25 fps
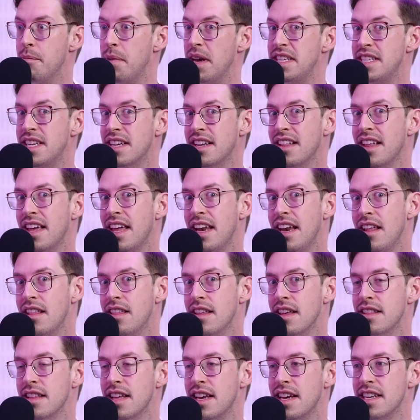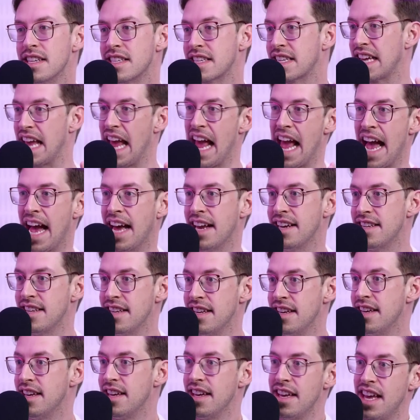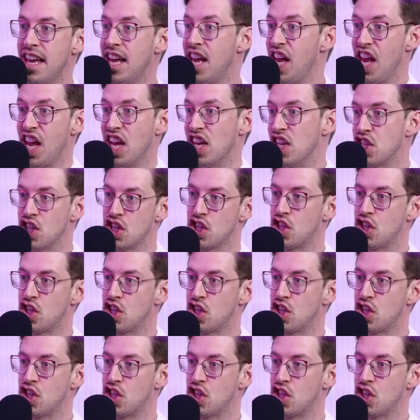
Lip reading: Basically anything that is cat-ish.